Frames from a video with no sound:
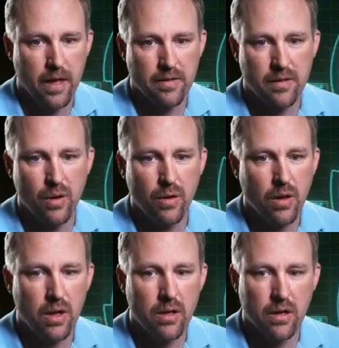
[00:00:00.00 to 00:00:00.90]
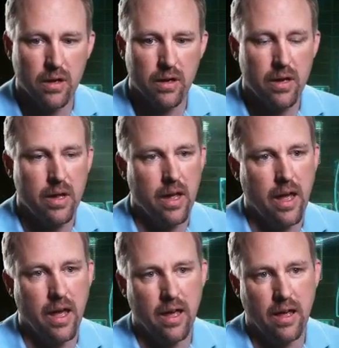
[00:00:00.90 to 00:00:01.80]
It's no longer
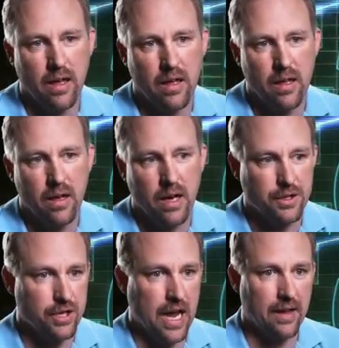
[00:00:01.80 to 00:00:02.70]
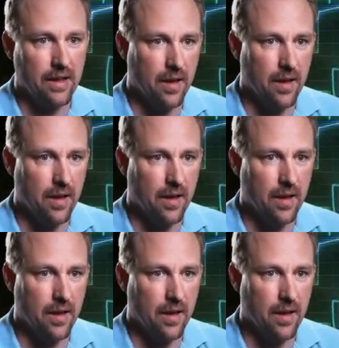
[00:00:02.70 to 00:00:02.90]
a chat